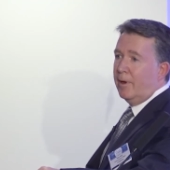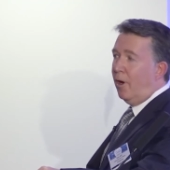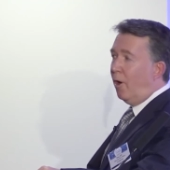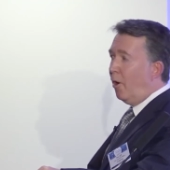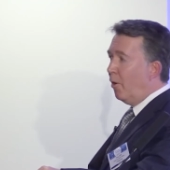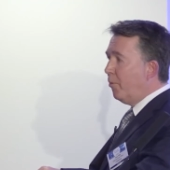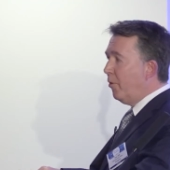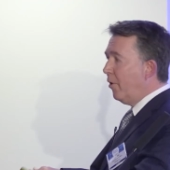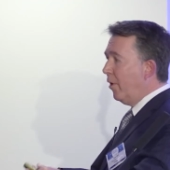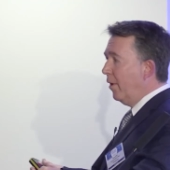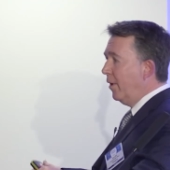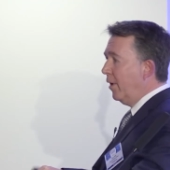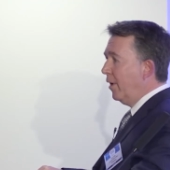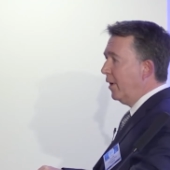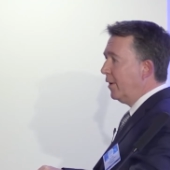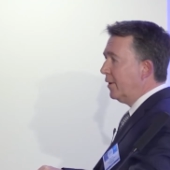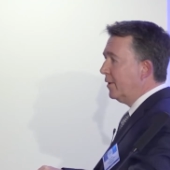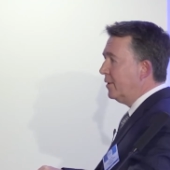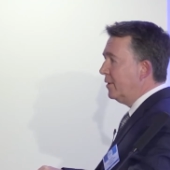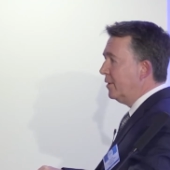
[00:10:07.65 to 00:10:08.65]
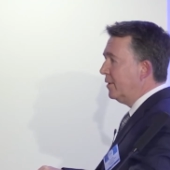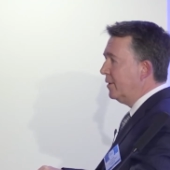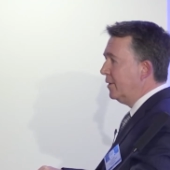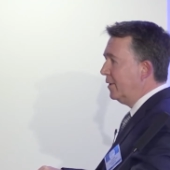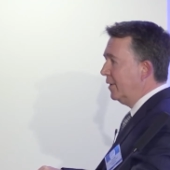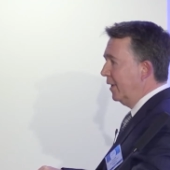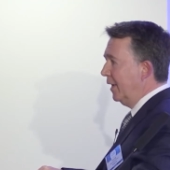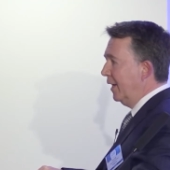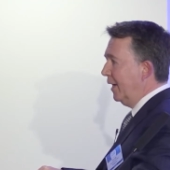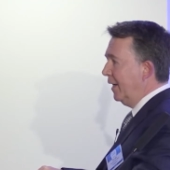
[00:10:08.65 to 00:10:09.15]
Our product
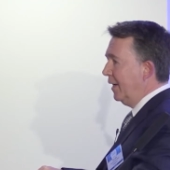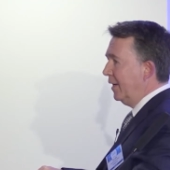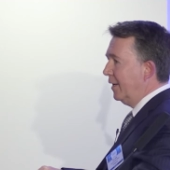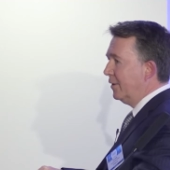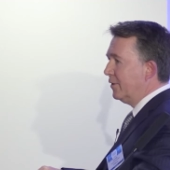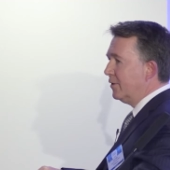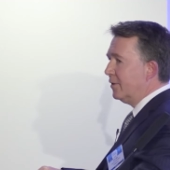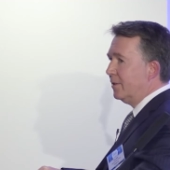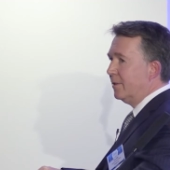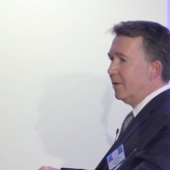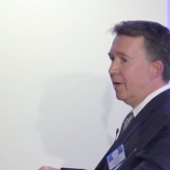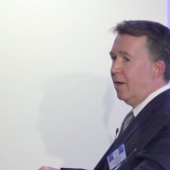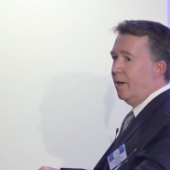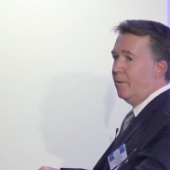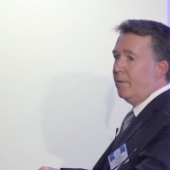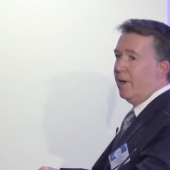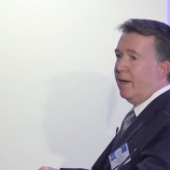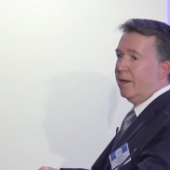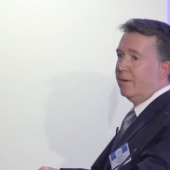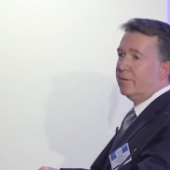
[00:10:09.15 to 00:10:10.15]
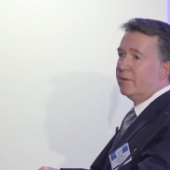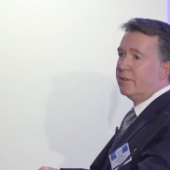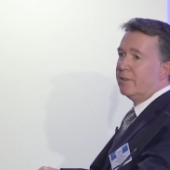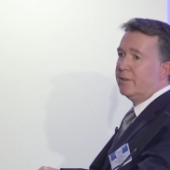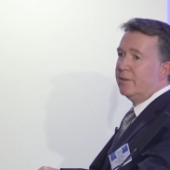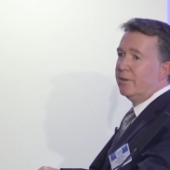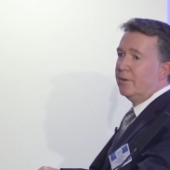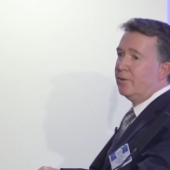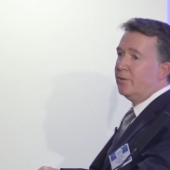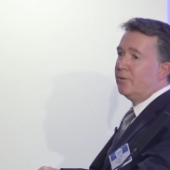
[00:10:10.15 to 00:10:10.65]
is about
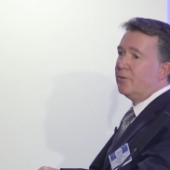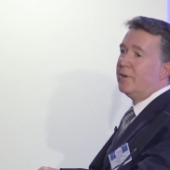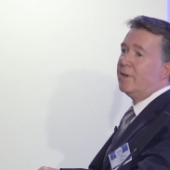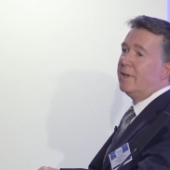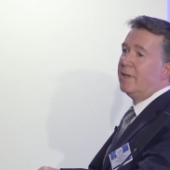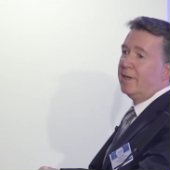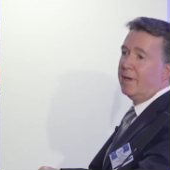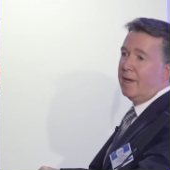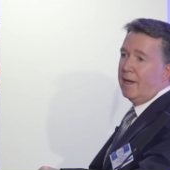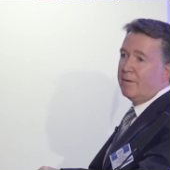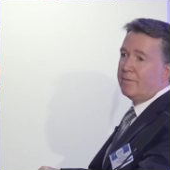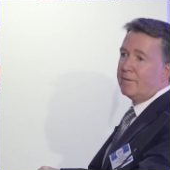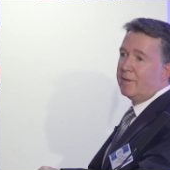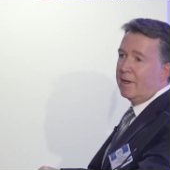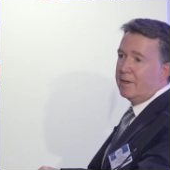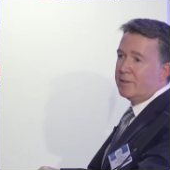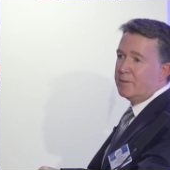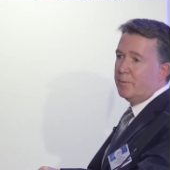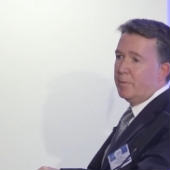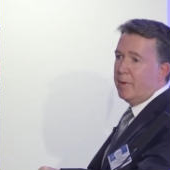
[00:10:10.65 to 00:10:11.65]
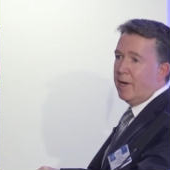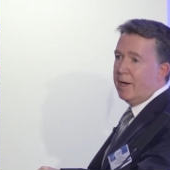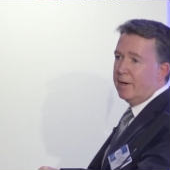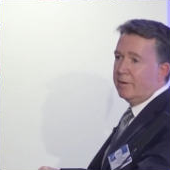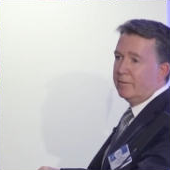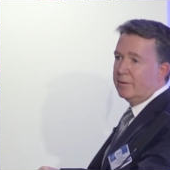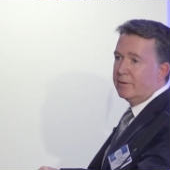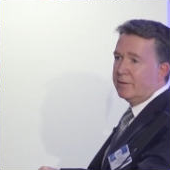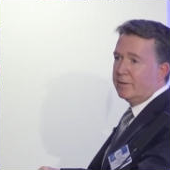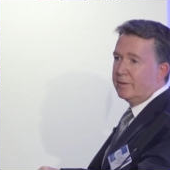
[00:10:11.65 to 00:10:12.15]
three and a half thousand
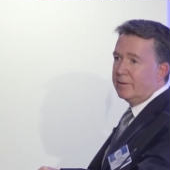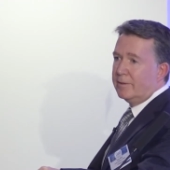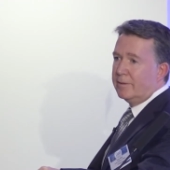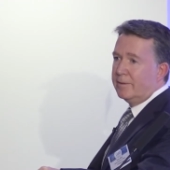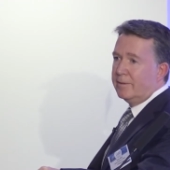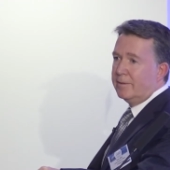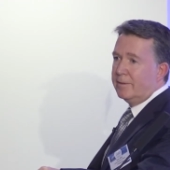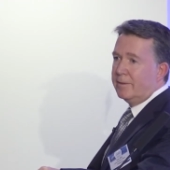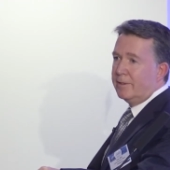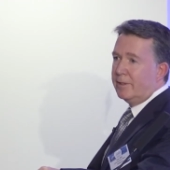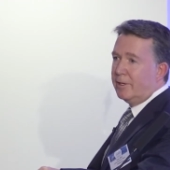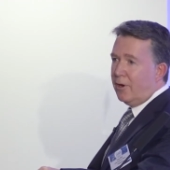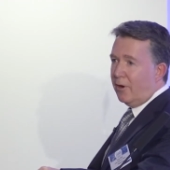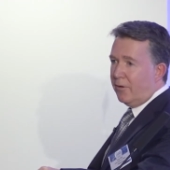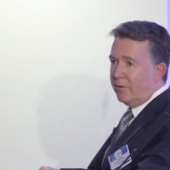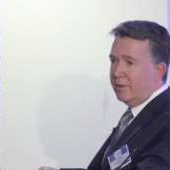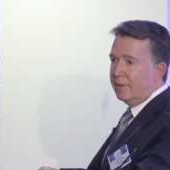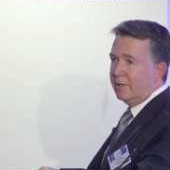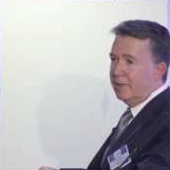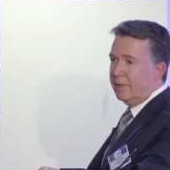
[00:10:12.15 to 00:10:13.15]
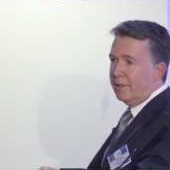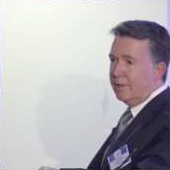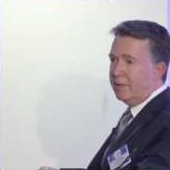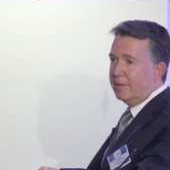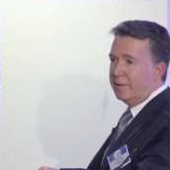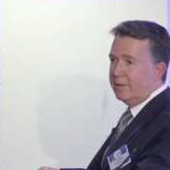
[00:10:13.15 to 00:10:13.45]
pounds currently.